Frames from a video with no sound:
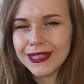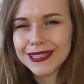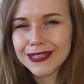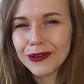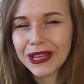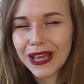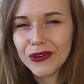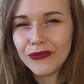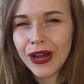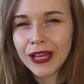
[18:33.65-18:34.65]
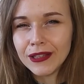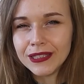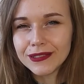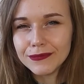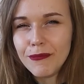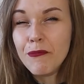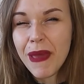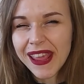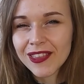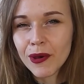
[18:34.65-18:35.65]
That sounded kind of violent.
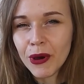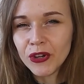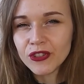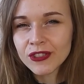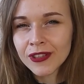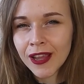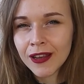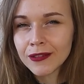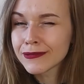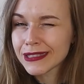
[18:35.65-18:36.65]
Make them understand.